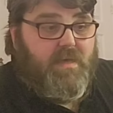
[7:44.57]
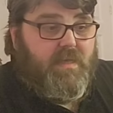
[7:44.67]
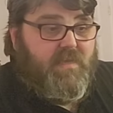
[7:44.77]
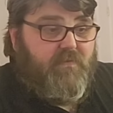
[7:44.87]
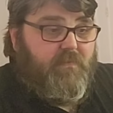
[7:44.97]

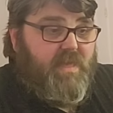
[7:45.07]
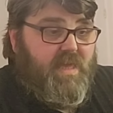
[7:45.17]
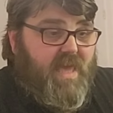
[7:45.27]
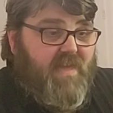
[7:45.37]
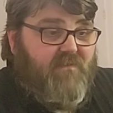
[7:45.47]
given me
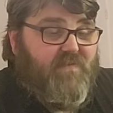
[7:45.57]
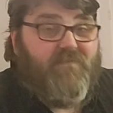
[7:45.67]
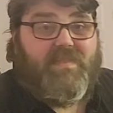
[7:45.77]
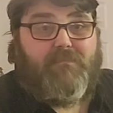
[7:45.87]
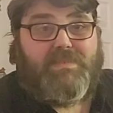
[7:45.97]
a
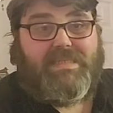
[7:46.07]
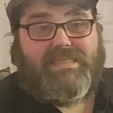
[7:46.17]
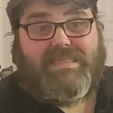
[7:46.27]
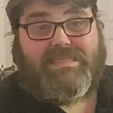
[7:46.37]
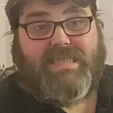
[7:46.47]

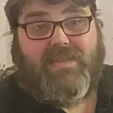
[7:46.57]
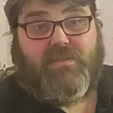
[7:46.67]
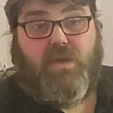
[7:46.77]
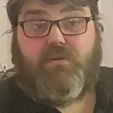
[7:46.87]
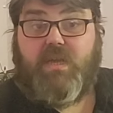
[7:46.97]
15%
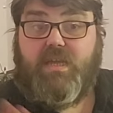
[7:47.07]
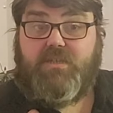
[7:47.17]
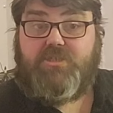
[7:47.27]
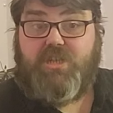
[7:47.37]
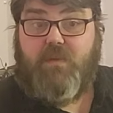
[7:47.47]
discount code I
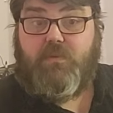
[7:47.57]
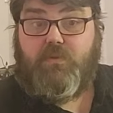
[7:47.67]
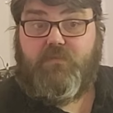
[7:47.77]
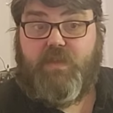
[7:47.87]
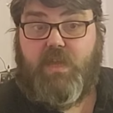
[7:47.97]
can share with
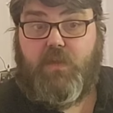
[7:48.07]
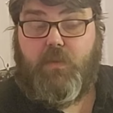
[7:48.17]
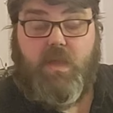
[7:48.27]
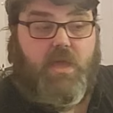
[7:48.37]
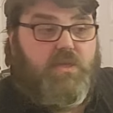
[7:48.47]
all of
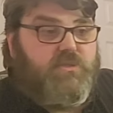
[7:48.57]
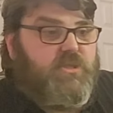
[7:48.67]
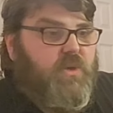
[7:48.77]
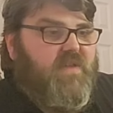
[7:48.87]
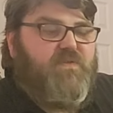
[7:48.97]
you.
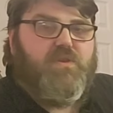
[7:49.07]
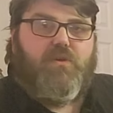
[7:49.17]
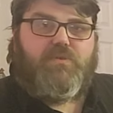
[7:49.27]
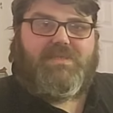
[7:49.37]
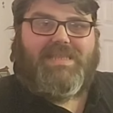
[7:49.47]
So if you
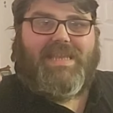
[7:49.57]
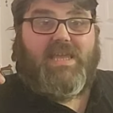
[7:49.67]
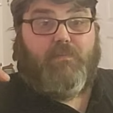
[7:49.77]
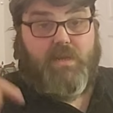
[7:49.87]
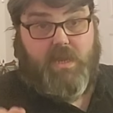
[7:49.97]
go to the
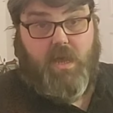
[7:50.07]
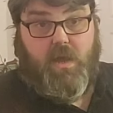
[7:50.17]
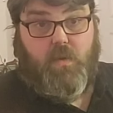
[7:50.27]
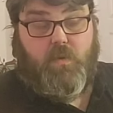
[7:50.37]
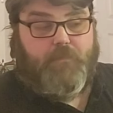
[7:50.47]
link
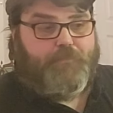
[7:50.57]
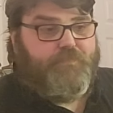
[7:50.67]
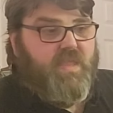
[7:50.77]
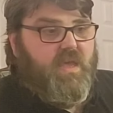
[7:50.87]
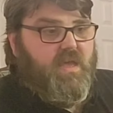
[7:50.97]
below,
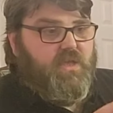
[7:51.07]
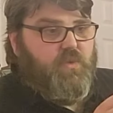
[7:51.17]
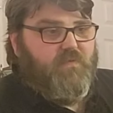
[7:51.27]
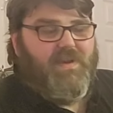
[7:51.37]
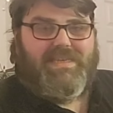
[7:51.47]

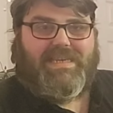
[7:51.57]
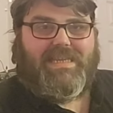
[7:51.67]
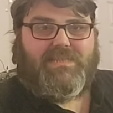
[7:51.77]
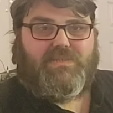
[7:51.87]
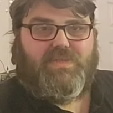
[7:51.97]
you will find a
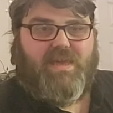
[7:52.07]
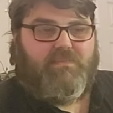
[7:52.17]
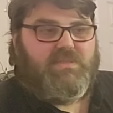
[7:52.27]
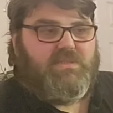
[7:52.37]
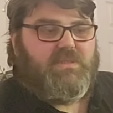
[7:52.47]
link to the
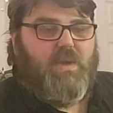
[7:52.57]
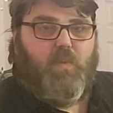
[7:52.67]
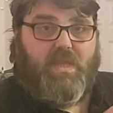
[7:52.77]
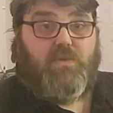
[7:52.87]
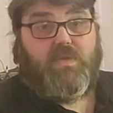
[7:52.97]
Amazon site
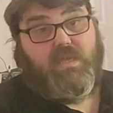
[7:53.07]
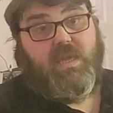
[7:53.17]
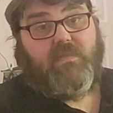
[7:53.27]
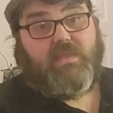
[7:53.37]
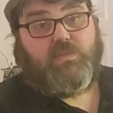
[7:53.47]
where you can
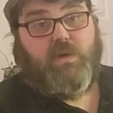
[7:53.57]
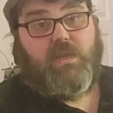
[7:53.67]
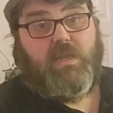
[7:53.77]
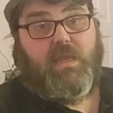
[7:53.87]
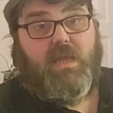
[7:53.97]
get this
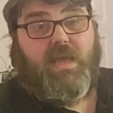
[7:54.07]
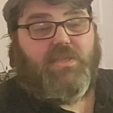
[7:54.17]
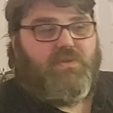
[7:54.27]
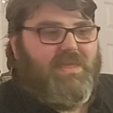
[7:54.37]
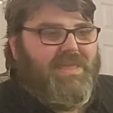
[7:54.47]
one,
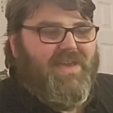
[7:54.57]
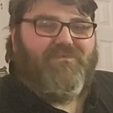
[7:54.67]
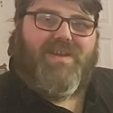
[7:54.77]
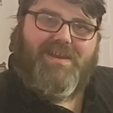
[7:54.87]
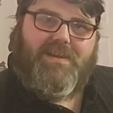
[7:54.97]
and you can get a
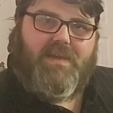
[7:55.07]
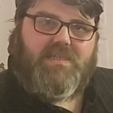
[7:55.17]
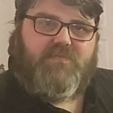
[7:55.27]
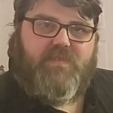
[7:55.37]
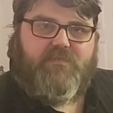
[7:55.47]
very
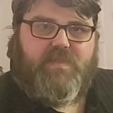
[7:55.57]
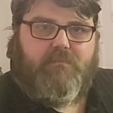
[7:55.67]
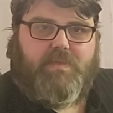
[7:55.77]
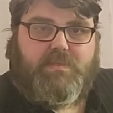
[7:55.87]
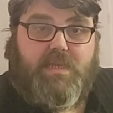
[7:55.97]
nice
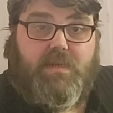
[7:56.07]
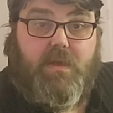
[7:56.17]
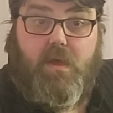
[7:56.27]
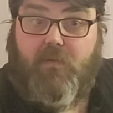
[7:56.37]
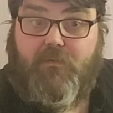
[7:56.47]
15%
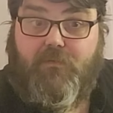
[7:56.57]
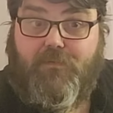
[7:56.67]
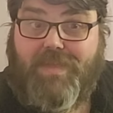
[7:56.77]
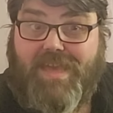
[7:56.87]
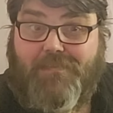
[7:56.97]

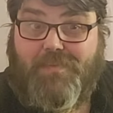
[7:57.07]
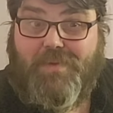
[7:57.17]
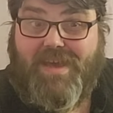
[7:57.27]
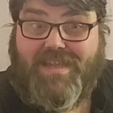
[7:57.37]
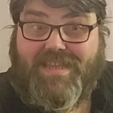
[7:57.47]
off. Can't be
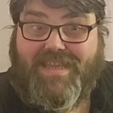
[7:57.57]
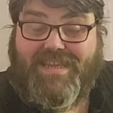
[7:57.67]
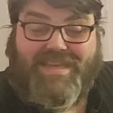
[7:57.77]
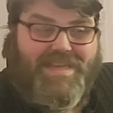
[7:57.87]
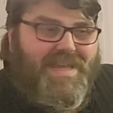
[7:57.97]
bad, can it?